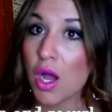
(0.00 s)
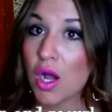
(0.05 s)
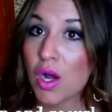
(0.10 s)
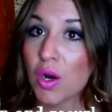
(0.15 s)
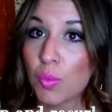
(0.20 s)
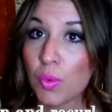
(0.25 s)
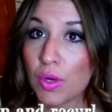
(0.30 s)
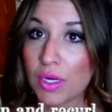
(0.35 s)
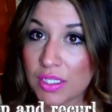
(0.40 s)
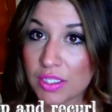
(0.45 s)

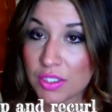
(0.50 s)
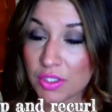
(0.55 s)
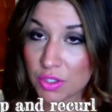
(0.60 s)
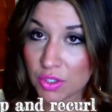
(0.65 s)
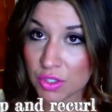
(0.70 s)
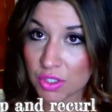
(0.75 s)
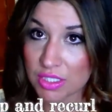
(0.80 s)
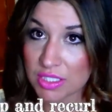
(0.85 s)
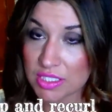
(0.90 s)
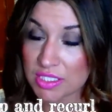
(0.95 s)
are what
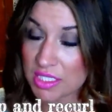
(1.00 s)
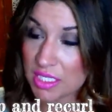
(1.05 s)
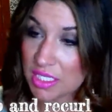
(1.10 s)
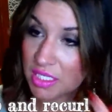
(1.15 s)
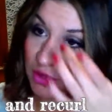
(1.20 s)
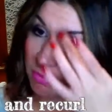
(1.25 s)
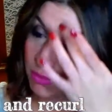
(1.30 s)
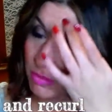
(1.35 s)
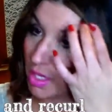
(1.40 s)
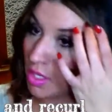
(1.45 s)
you're gonna
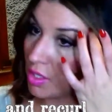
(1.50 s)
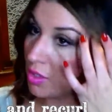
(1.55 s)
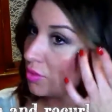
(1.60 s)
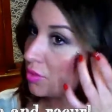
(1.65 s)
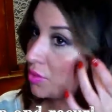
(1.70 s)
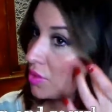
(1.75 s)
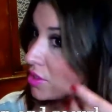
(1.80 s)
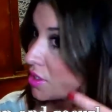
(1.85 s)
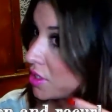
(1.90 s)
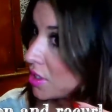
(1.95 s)
see the
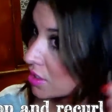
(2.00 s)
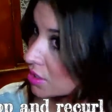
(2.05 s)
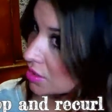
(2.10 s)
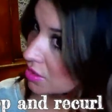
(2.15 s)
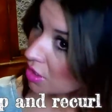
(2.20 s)
most.